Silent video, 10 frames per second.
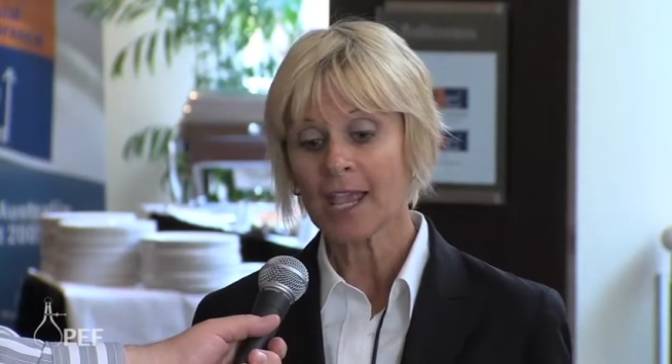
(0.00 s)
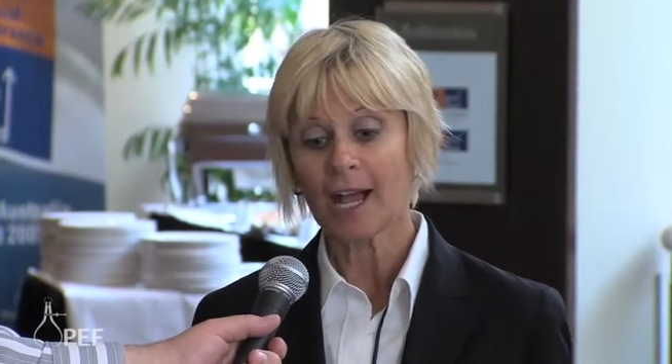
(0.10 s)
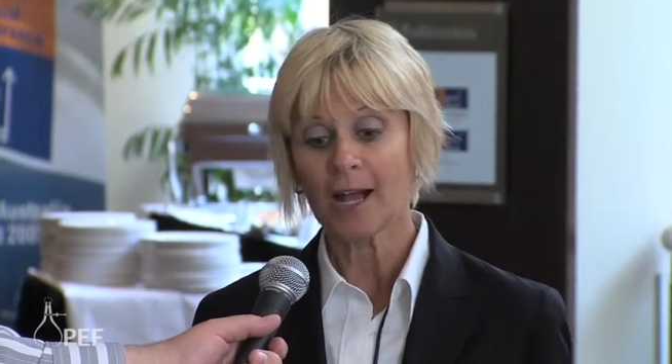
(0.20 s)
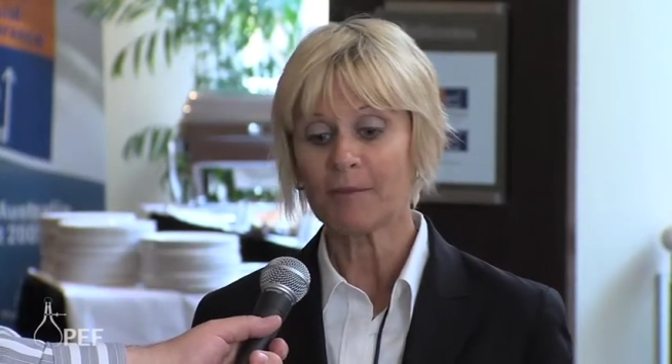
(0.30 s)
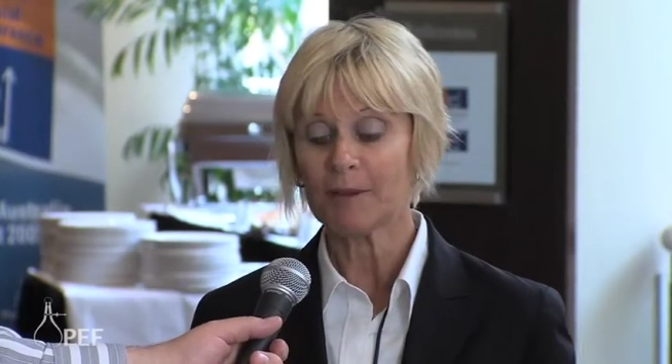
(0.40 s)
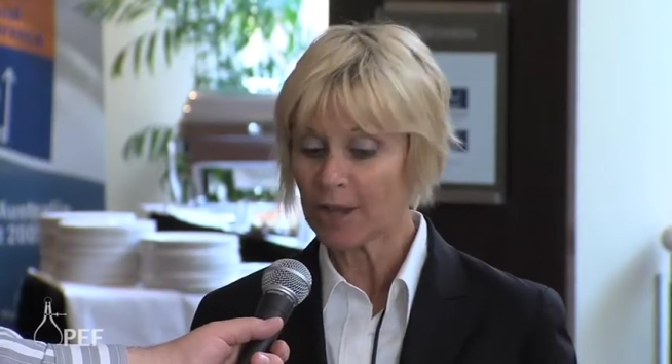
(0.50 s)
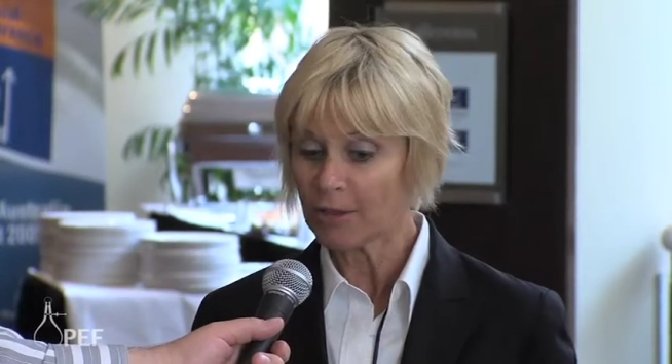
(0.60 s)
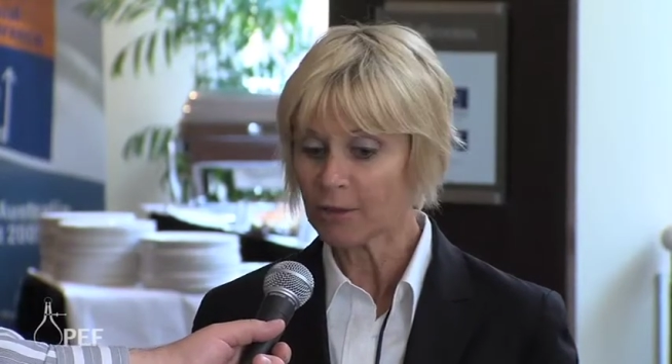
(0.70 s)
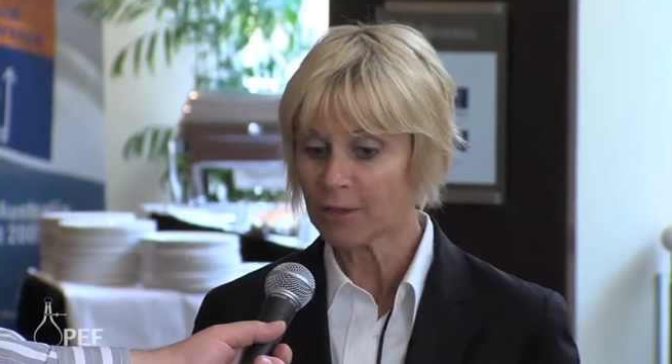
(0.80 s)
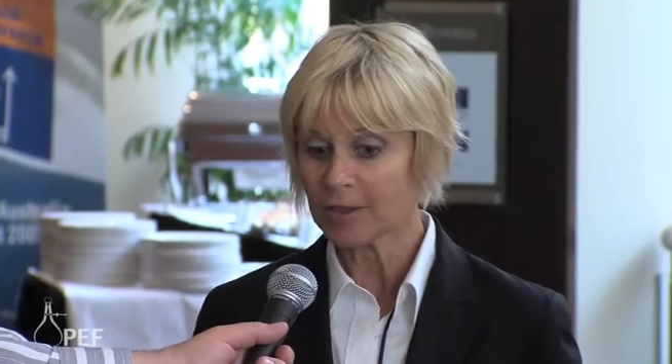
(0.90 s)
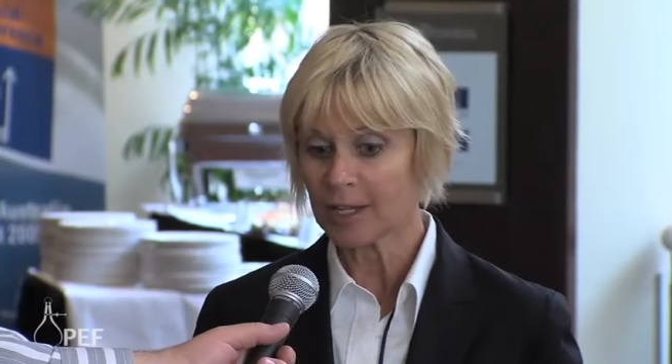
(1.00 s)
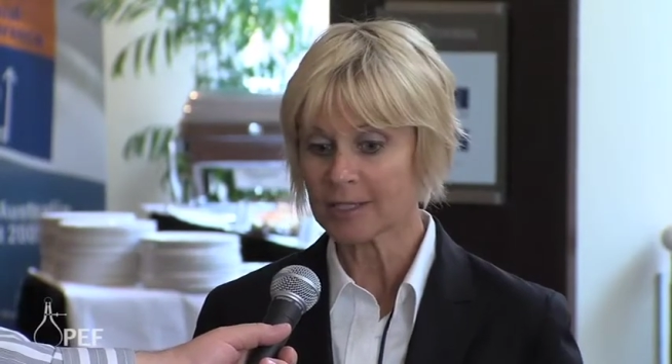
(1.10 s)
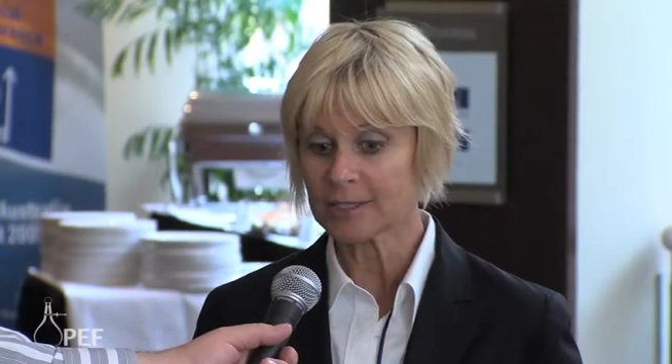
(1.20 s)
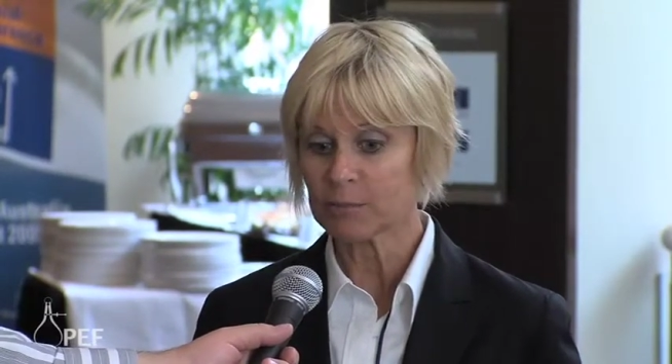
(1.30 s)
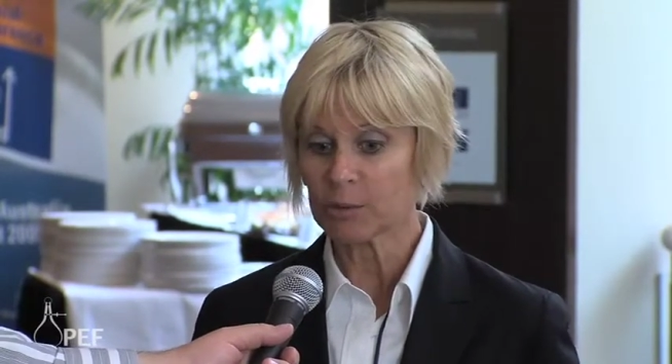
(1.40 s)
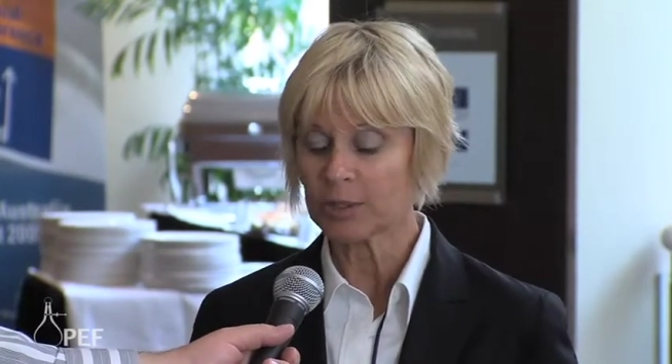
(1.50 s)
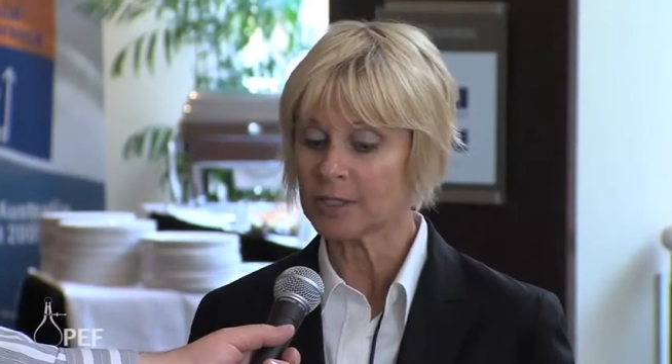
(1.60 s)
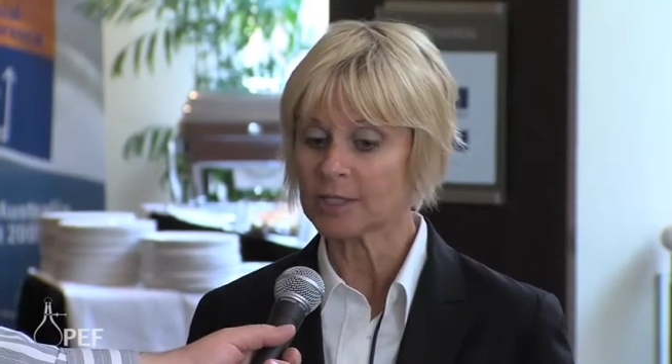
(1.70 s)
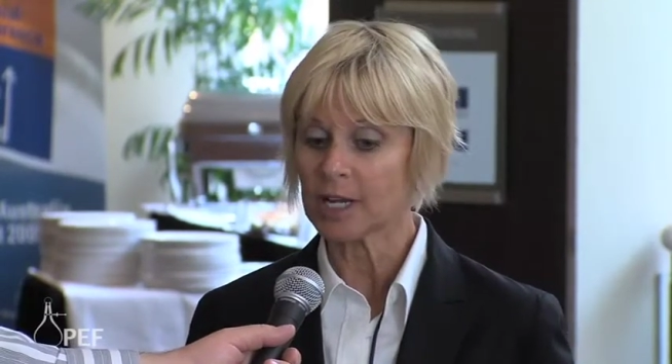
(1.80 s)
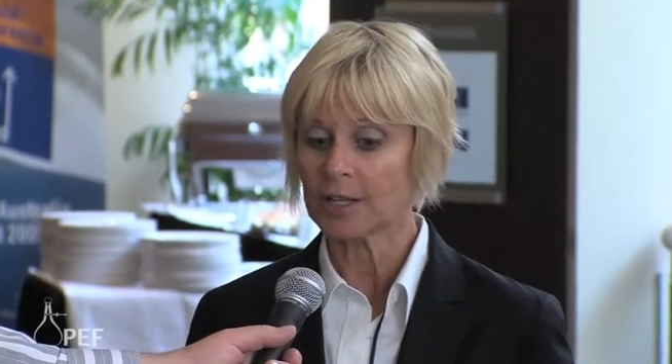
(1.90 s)
Um, another thing that is important
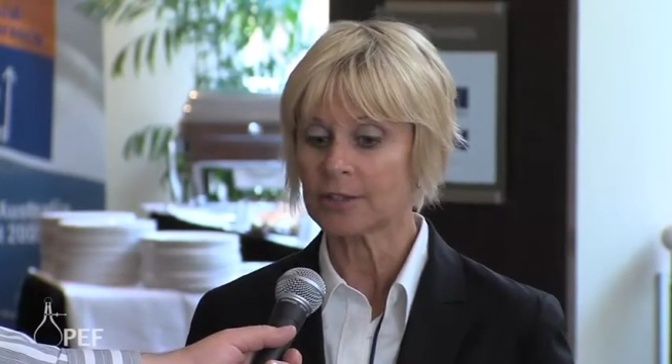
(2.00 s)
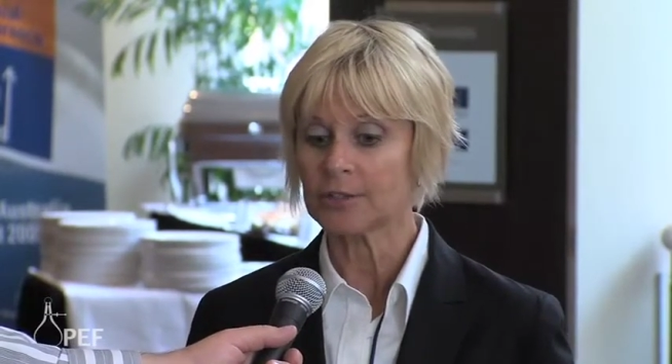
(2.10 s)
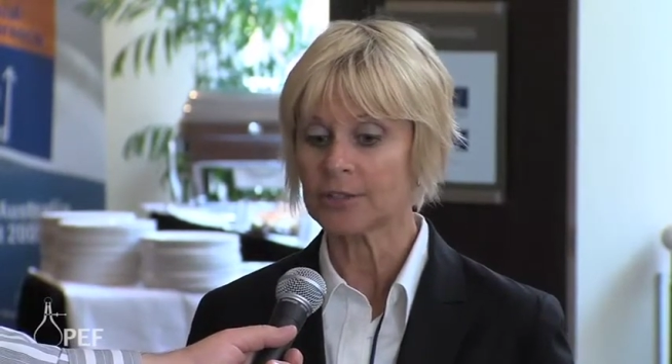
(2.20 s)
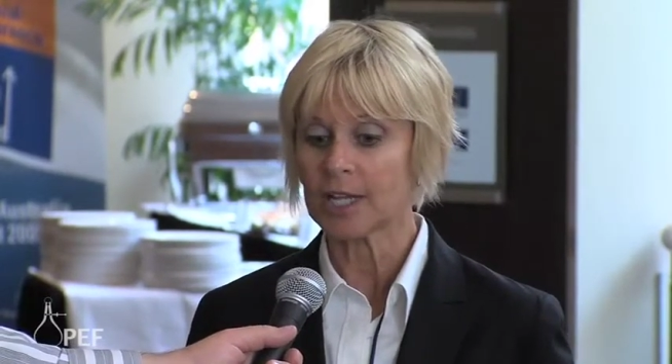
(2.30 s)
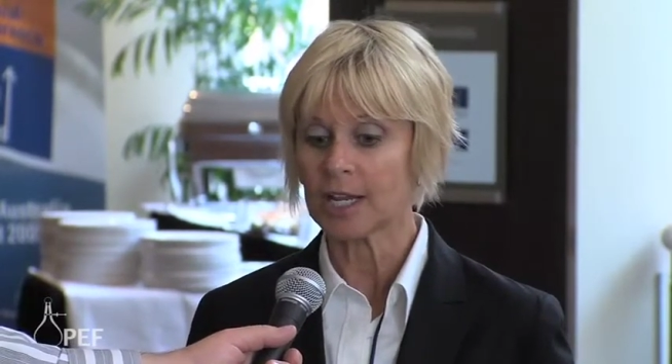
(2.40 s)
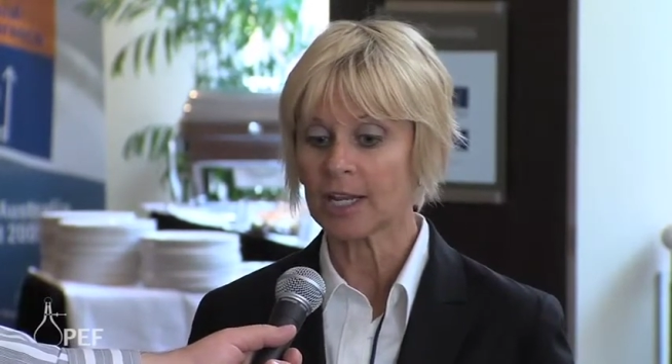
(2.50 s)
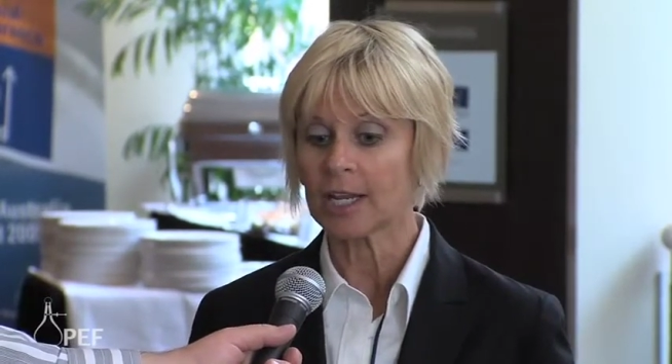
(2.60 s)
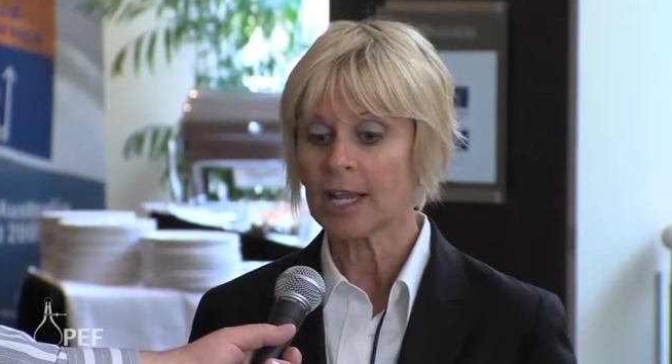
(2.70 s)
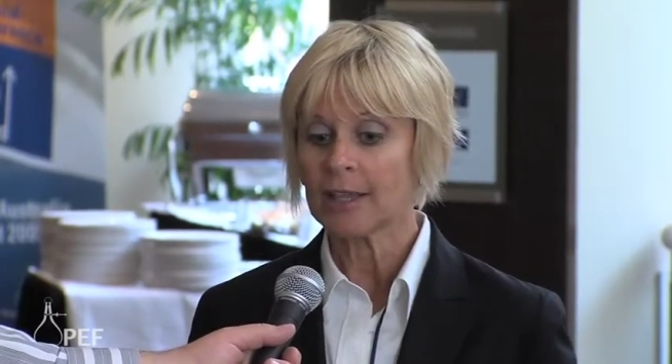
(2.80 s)
is to understand